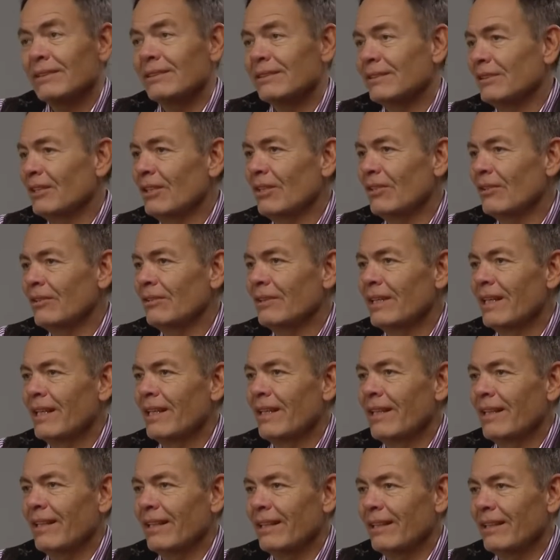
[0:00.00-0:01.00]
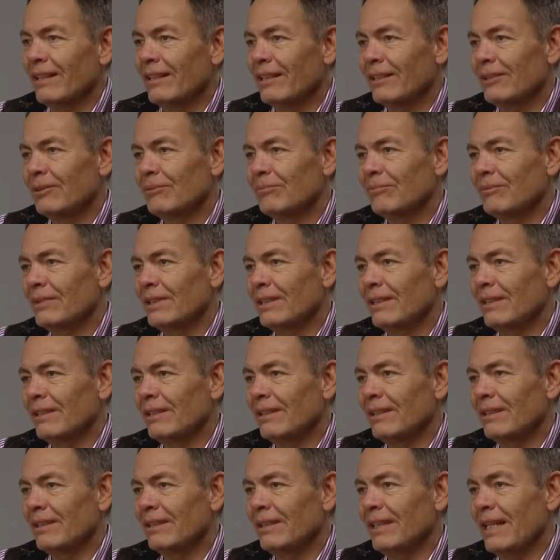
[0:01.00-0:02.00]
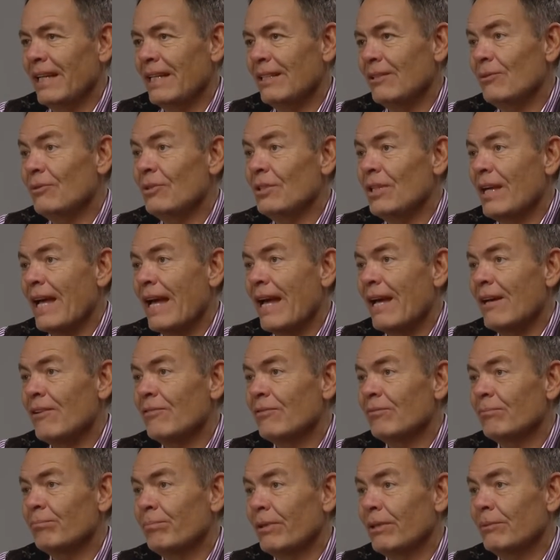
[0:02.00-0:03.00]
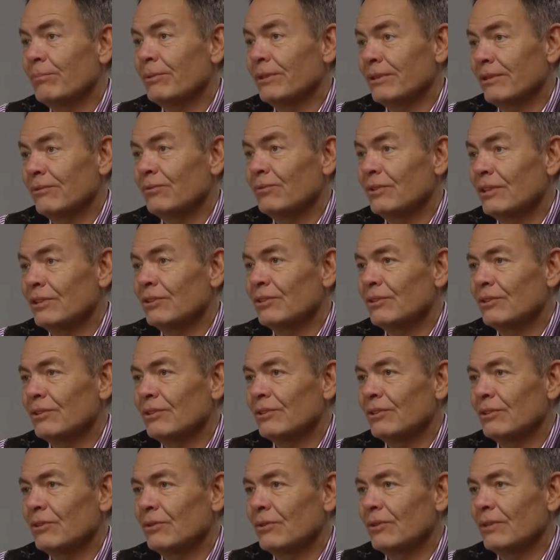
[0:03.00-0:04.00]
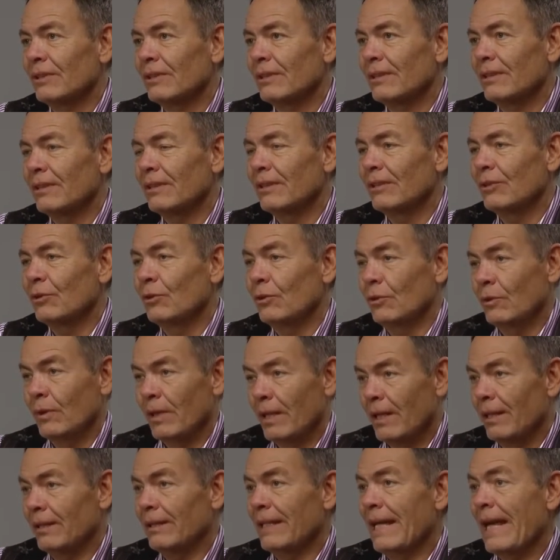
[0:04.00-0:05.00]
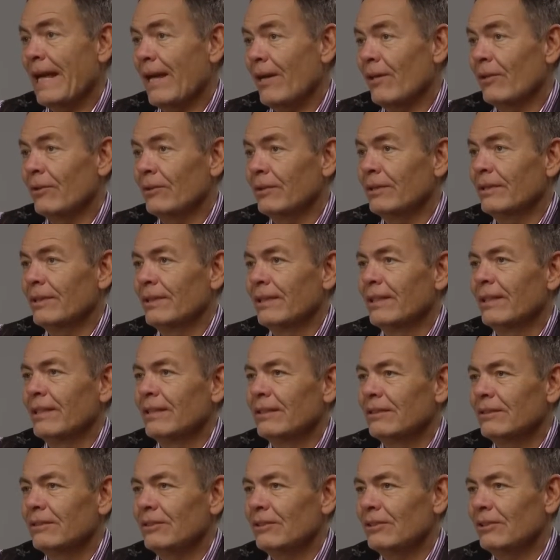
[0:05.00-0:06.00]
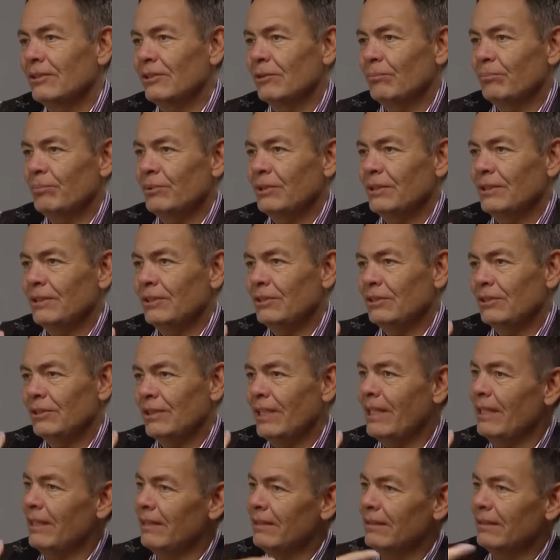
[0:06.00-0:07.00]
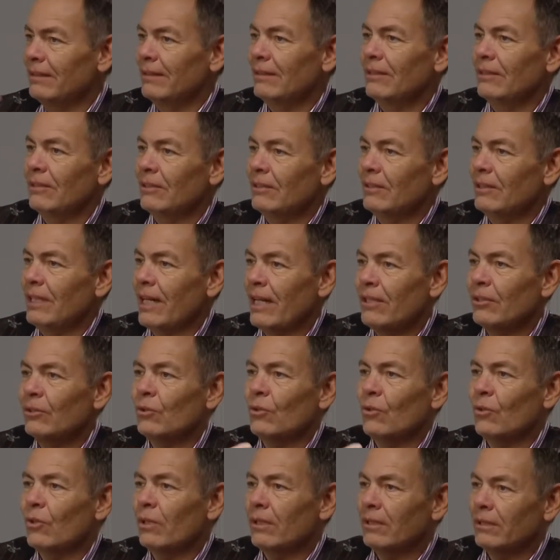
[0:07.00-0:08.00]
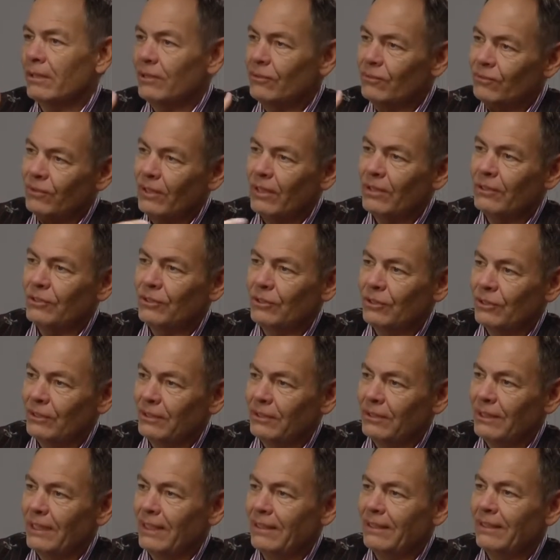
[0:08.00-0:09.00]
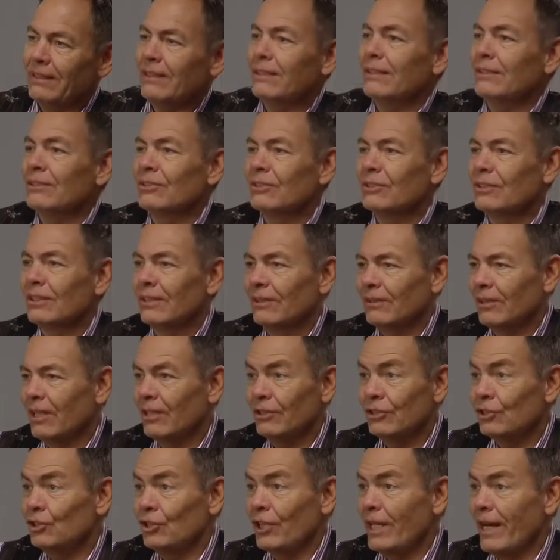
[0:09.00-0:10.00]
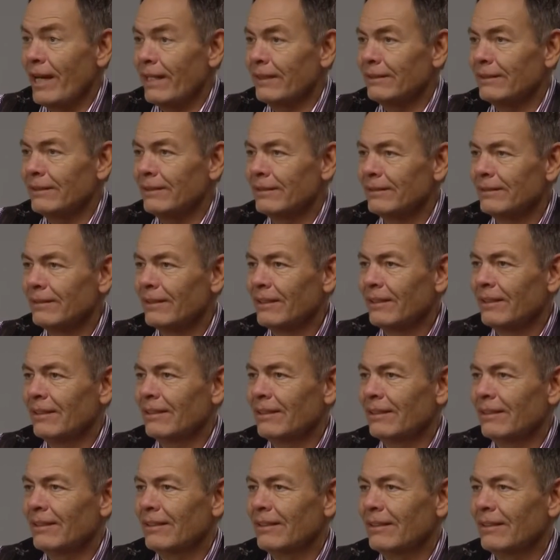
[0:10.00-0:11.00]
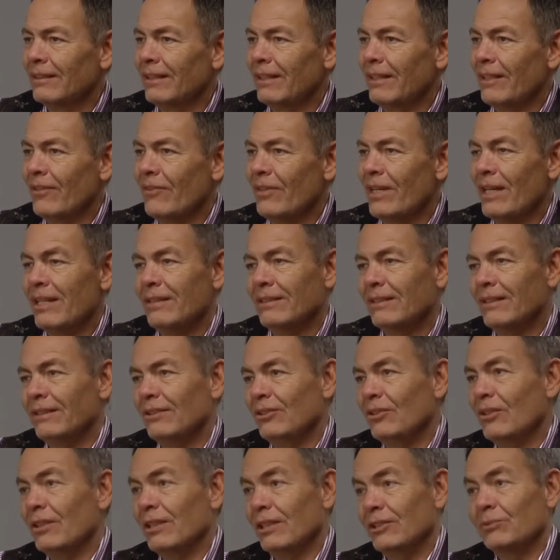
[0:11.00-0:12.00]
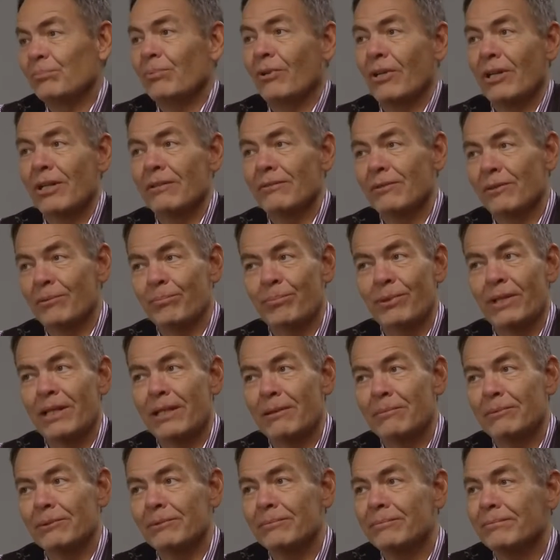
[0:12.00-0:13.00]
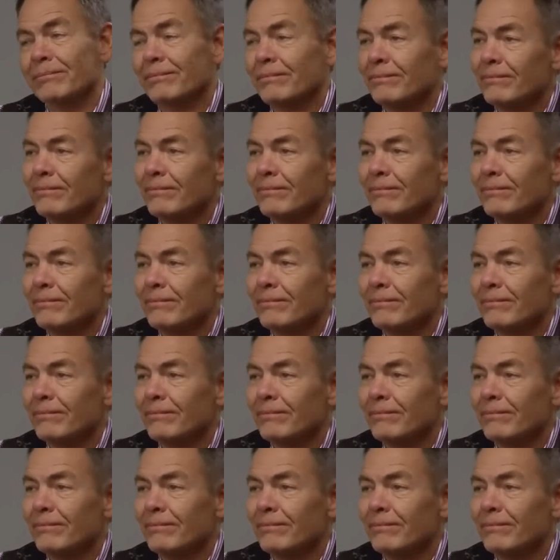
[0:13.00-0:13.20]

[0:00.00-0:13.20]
So again, when you have public officials who are allowed to simply state categorically falsehoods like this, unchecked, then that's part of the problem.